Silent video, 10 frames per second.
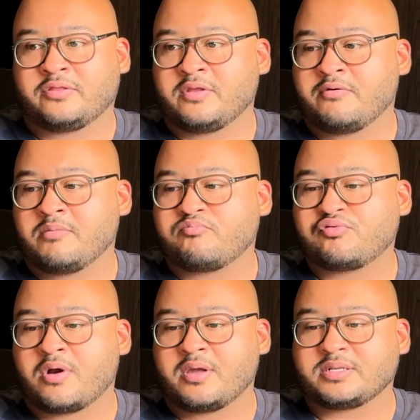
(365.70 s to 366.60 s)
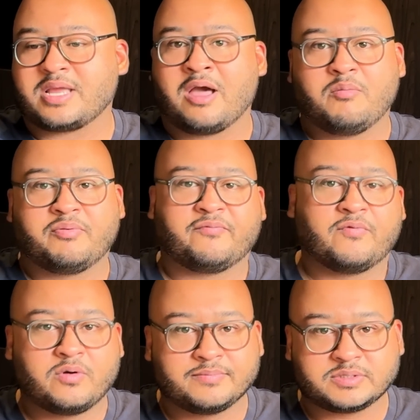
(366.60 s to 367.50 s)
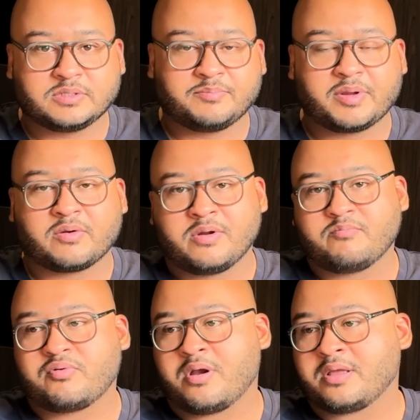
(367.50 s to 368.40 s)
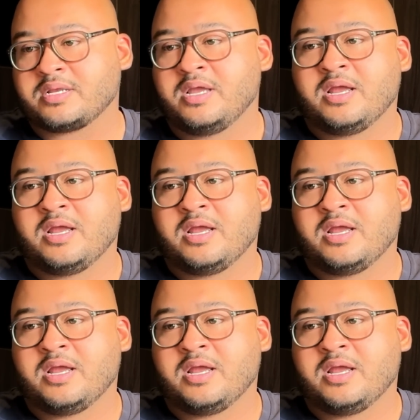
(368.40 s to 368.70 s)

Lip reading: Ethereum product outperforms the Bitcoin product,